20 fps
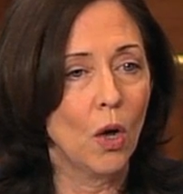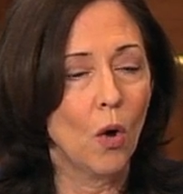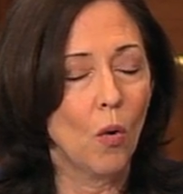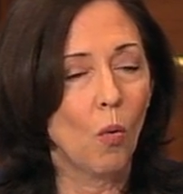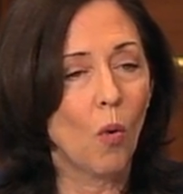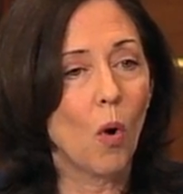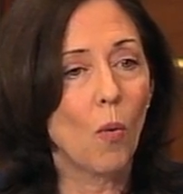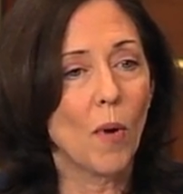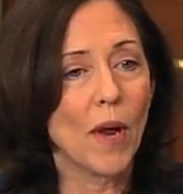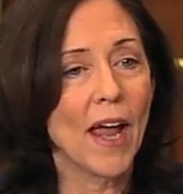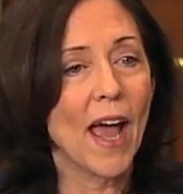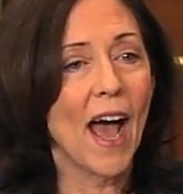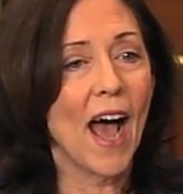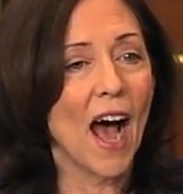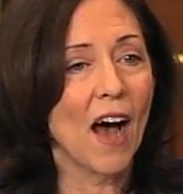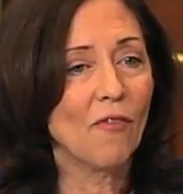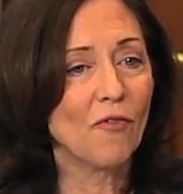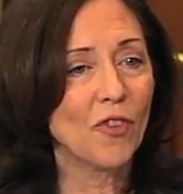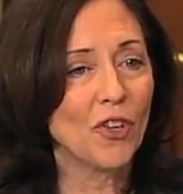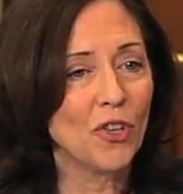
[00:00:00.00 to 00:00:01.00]
What we
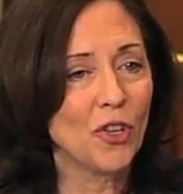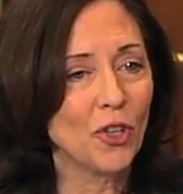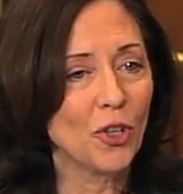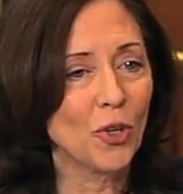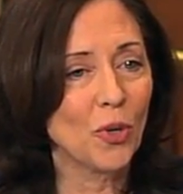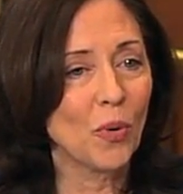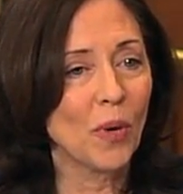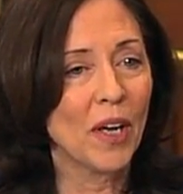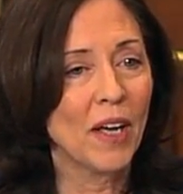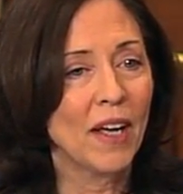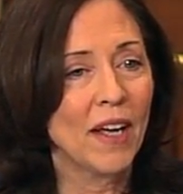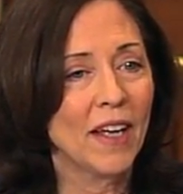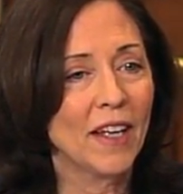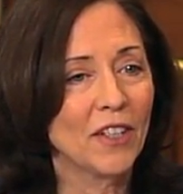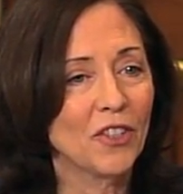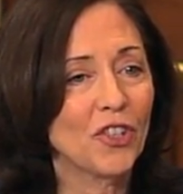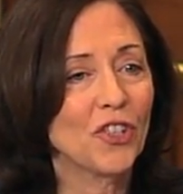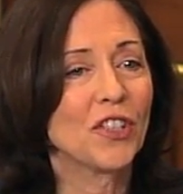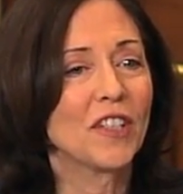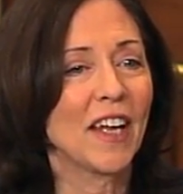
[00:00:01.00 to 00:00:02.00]
have to do
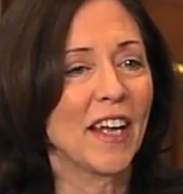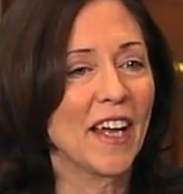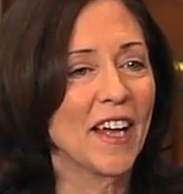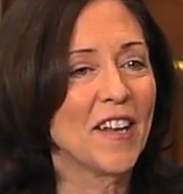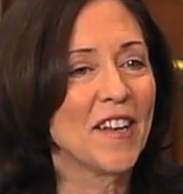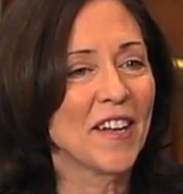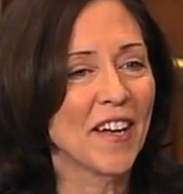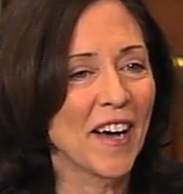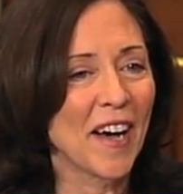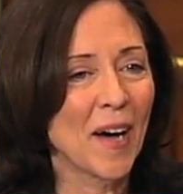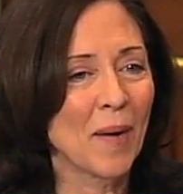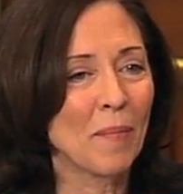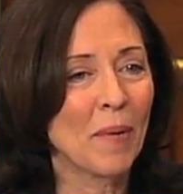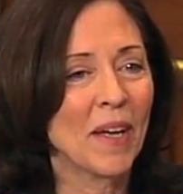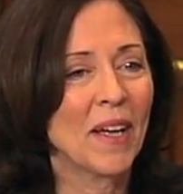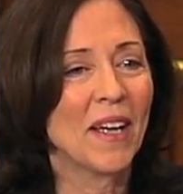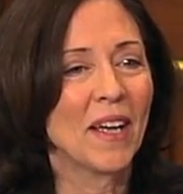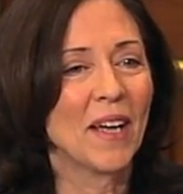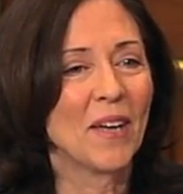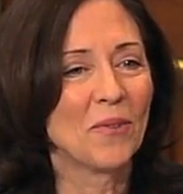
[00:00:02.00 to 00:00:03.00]
is stand up
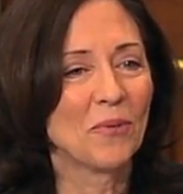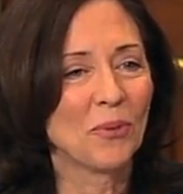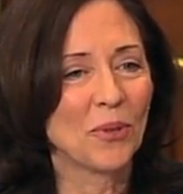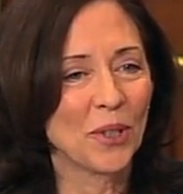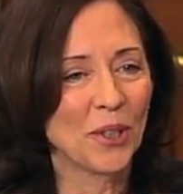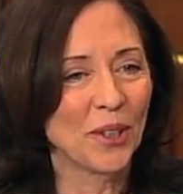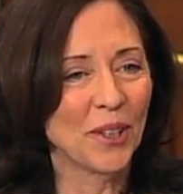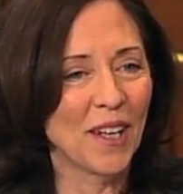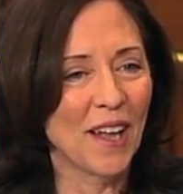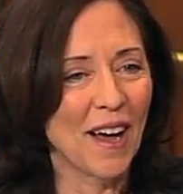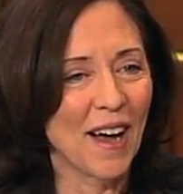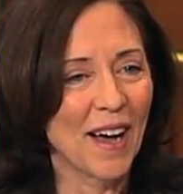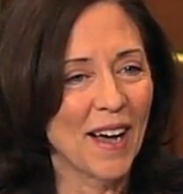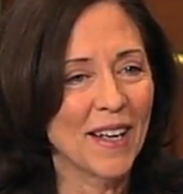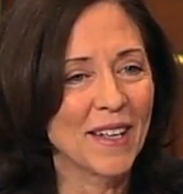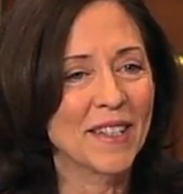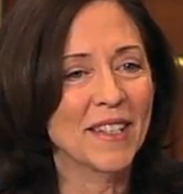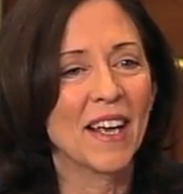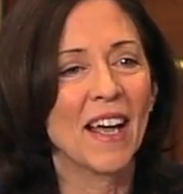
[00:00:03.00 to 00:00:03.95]
and realize